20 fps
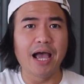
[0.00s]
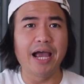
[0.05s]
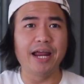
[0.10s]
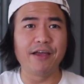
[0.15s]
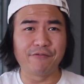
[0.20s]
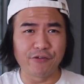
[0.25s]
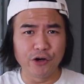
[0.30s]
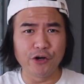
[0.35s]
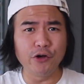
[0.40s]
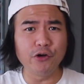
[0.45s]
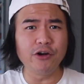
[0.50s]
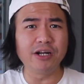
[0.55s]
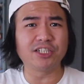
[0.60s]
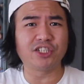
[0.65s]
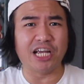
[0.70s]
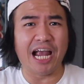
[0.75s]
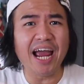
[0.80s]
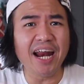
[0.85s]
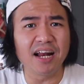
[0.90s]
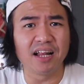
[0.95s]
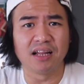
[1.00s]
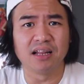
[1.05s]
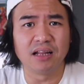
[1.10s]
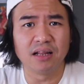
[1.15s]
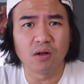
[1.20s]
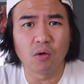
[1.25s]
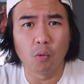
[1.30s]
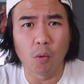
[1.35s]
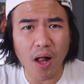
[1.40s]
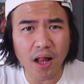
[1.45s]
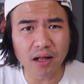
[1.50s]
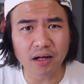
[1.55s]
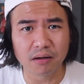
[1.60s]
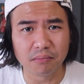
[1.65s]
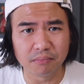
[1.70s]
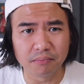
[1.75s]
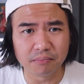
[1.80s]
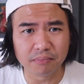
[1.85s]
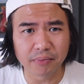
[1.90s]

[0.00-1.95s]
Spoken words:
If you're new to the channel, welcome.